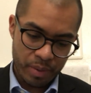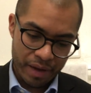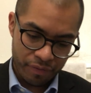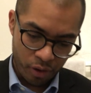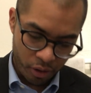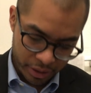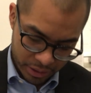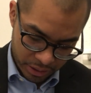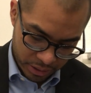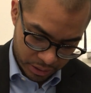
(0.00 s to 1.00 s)
by
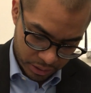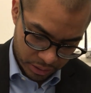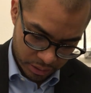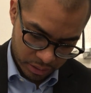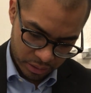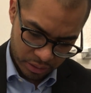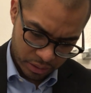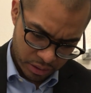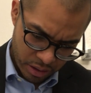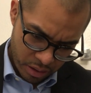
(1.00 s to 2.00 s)
Florence.
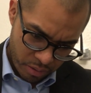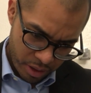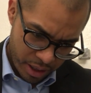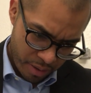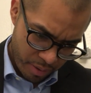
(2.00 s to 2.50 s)
Where did I